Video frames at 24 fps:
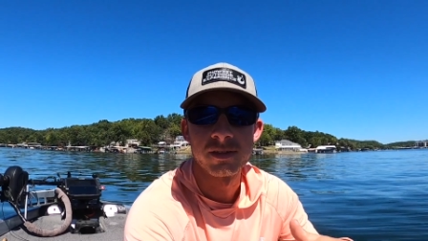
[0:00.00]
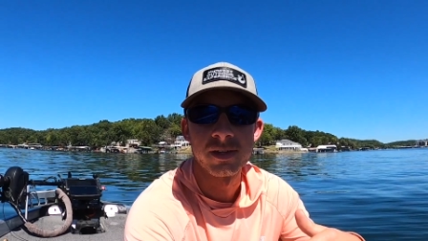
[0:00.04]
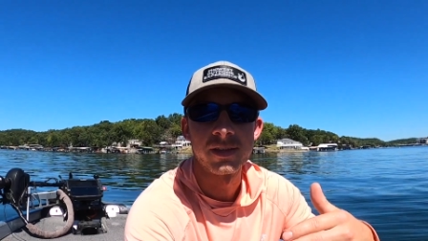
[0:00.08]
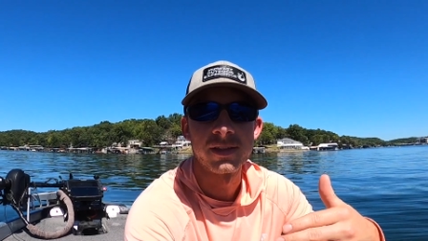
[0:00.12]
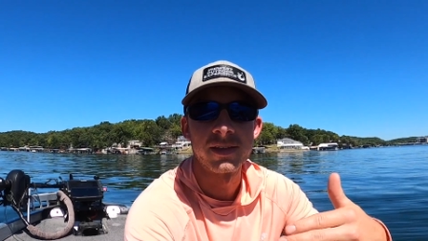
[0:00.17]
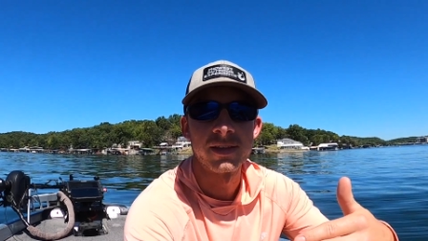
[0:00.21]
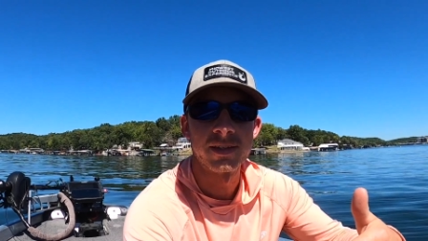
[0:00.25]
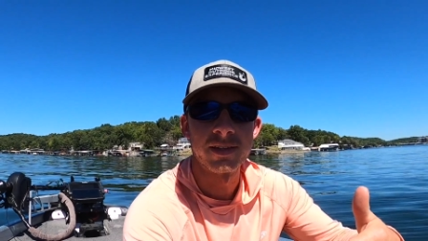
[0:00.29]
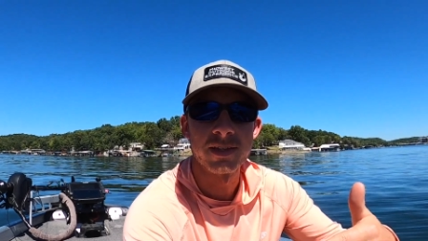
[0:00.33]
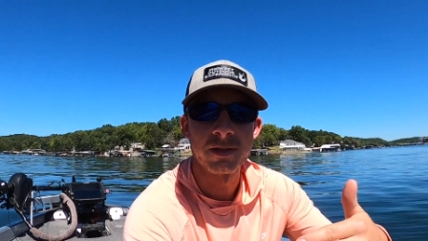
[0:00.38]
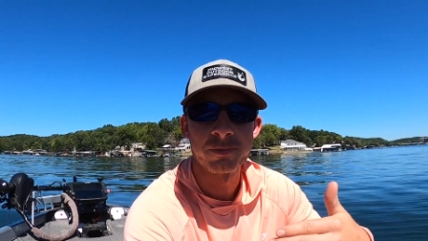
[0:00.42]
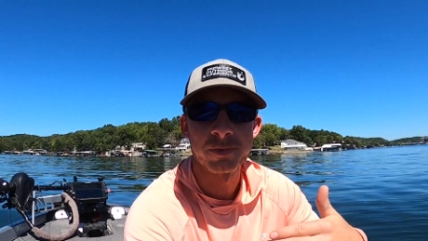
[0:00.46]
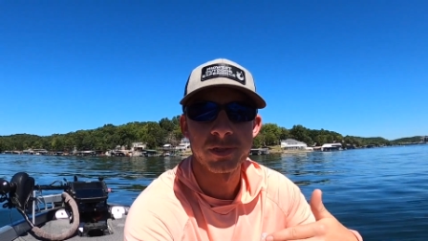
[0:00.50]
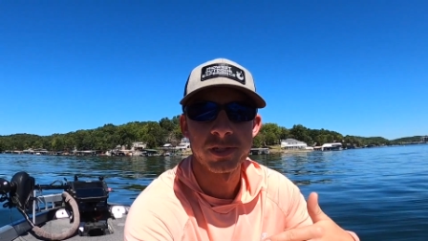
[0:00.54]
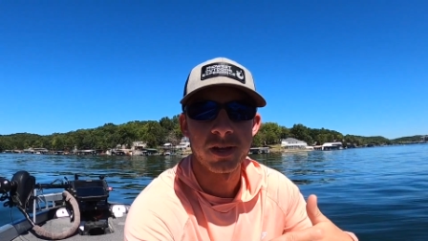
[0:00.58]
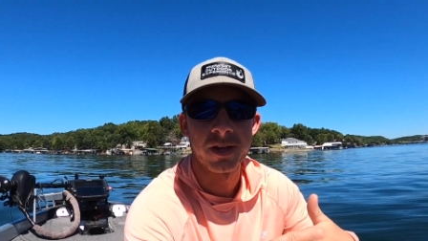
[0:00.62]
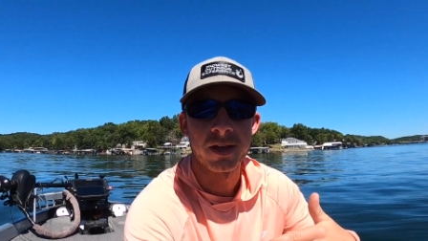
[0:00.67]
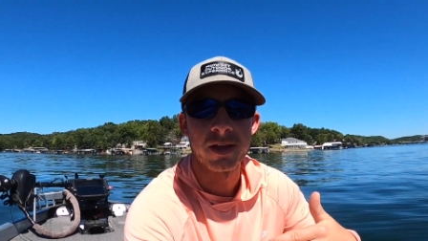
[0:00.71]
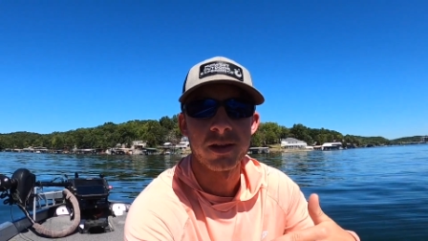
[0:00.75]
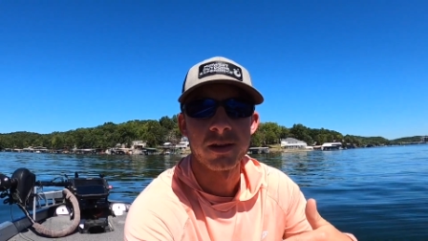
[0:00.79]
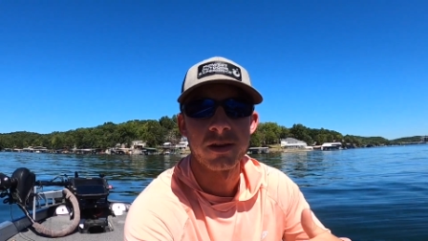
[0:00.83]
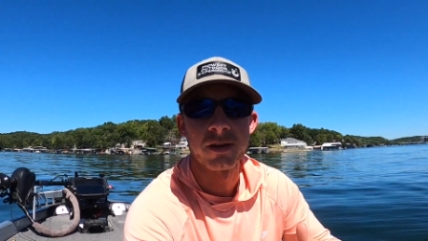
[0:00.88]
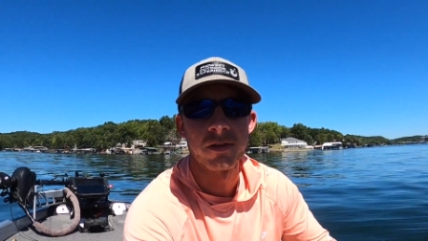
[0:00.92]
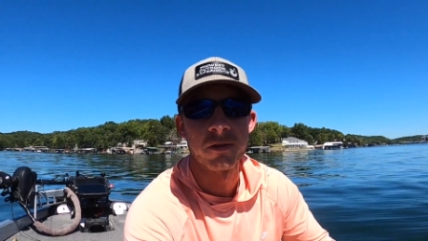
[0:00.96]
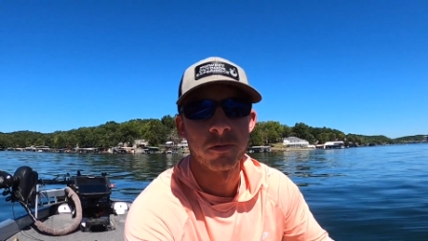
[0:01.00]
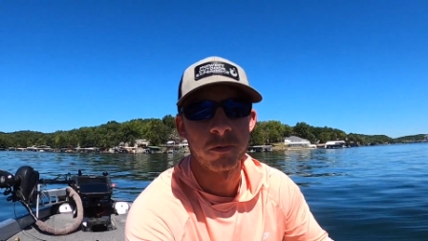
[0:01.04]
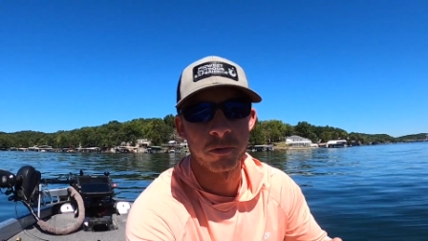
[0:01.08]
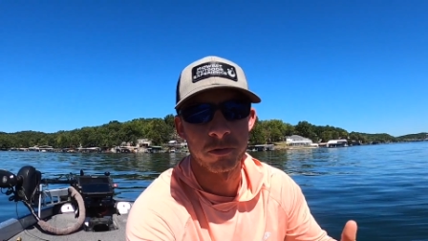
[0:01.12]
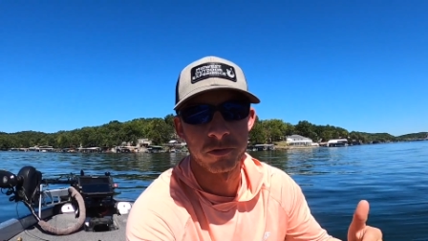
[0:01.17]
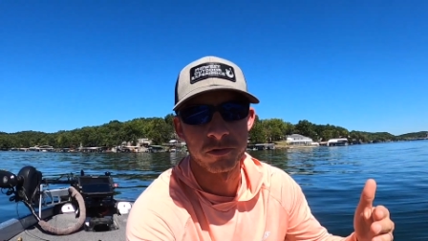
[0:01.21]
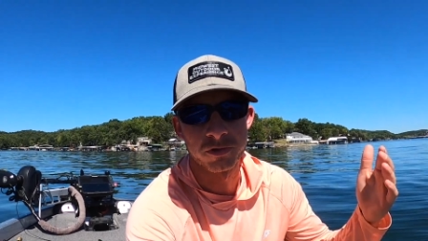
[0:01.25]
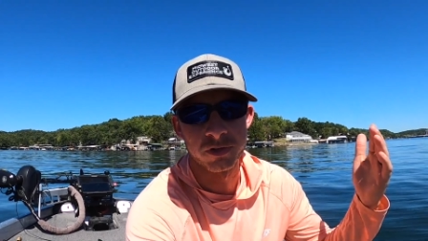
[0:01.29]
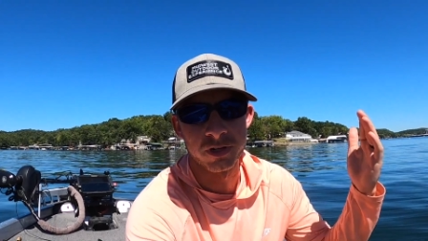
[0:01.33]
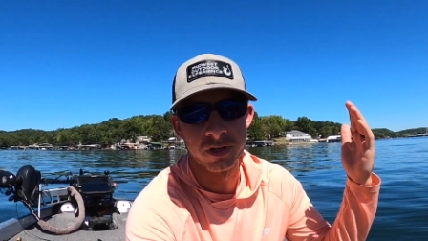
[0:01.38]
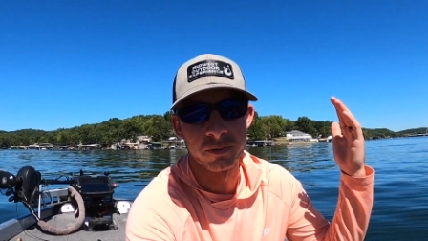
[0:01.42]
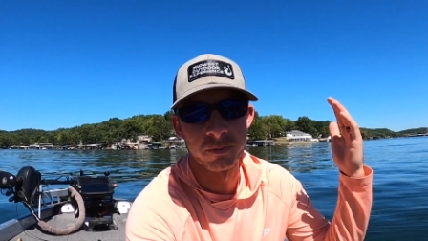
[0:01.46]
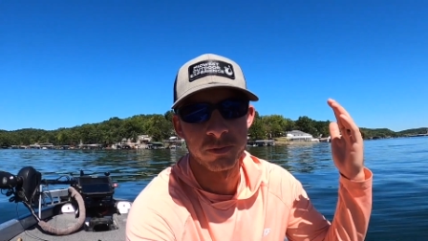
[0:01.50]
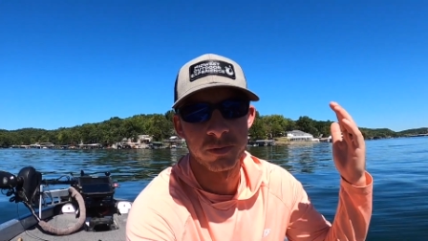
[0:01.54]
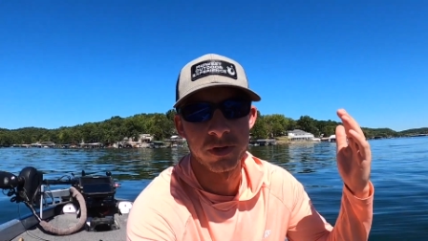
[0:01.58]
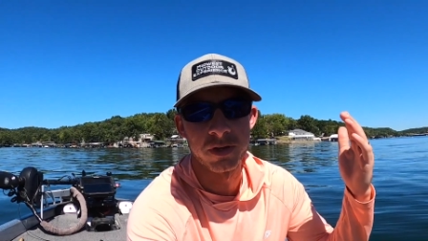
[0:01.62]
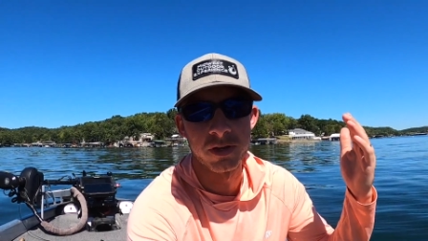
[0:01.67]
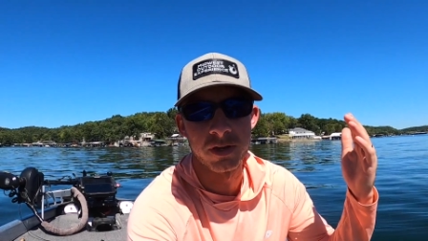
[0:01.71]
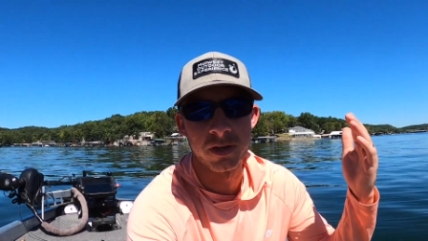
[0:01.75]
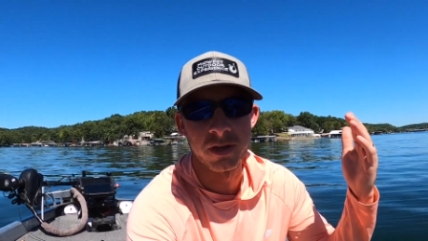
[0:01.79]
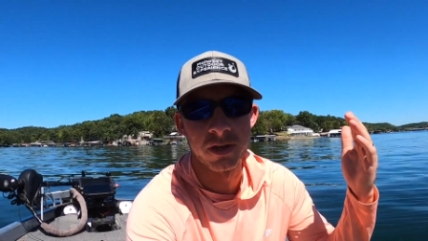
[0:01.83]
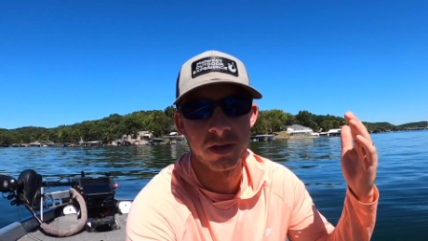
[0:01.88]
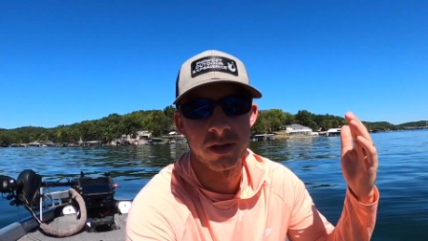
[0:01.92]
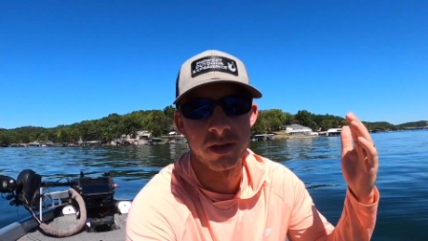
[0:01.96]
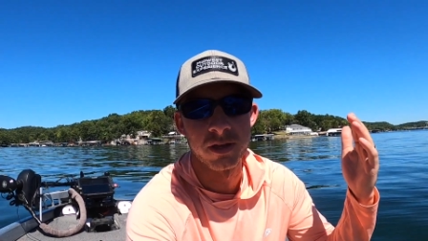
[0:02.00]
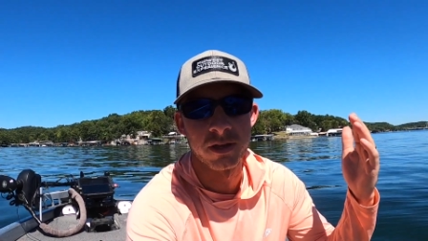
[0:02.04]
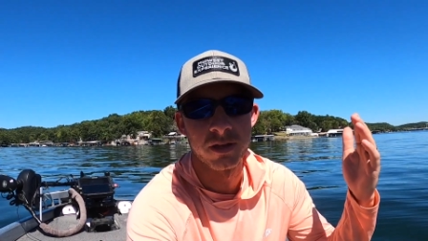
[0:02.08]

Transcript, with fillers: like the deep side, where there's going to be